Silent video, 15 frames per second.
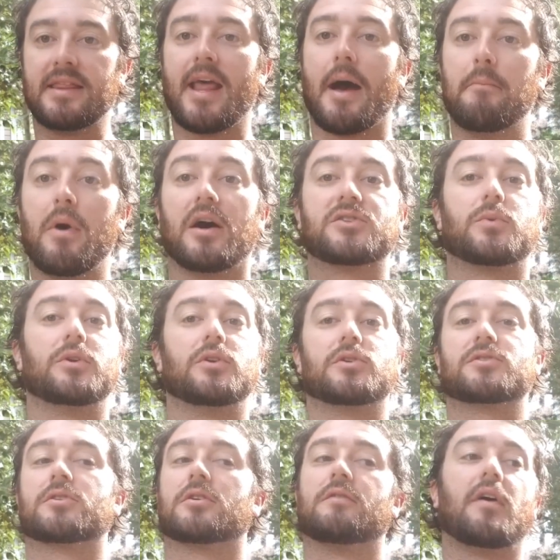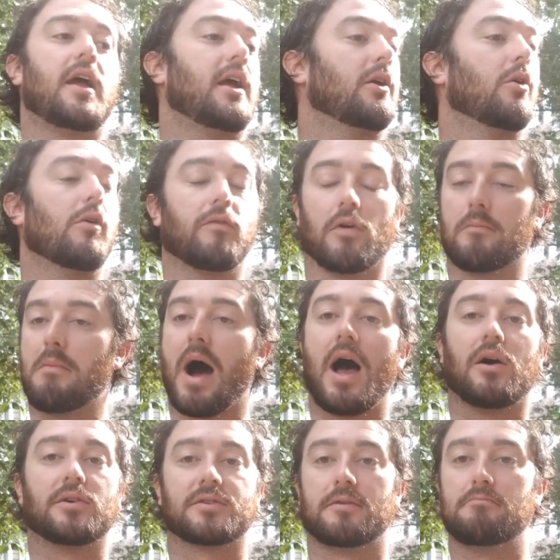that much when you're surveying over
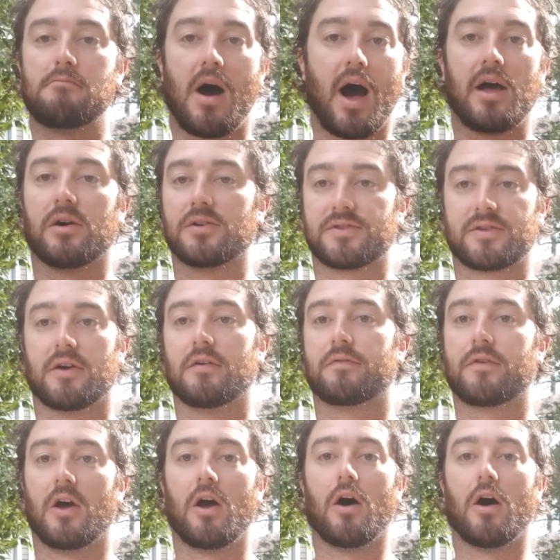miles and miles of